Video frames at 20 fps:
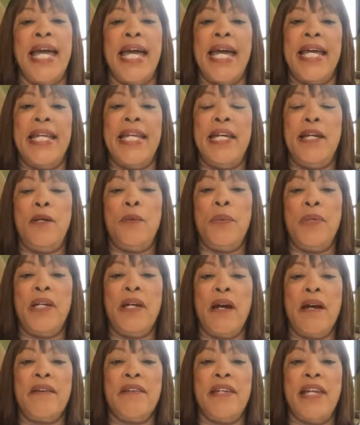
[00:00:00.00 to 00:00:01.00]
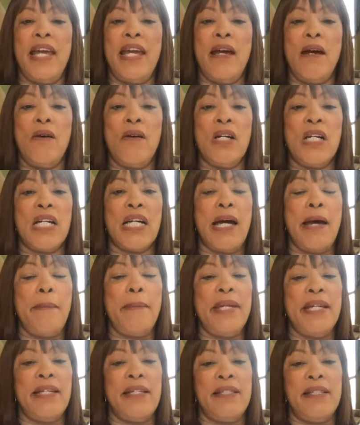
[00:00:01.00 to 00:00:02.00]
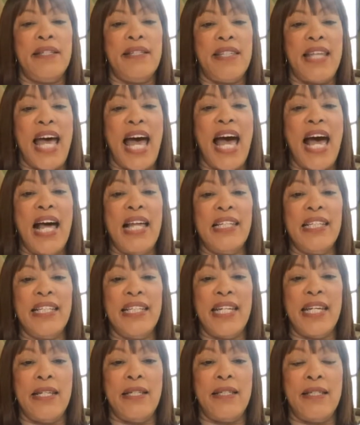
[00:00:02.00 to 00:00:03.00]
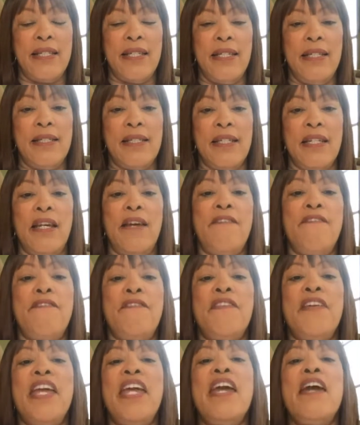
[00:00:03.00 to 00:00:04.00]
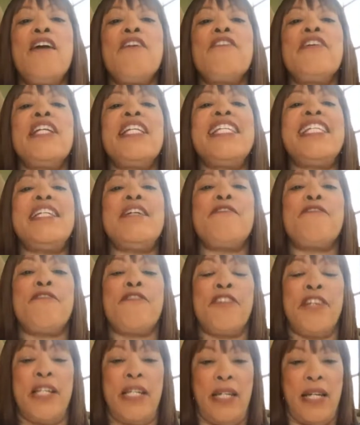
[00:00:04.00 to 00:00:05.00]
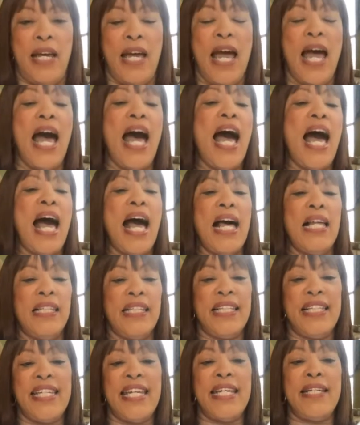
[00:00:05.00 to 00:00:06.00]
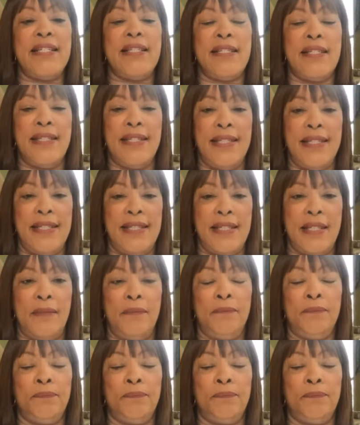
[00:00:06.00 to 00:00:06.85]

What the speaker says: And here we are now coming into the holiday season, a very different holiday season.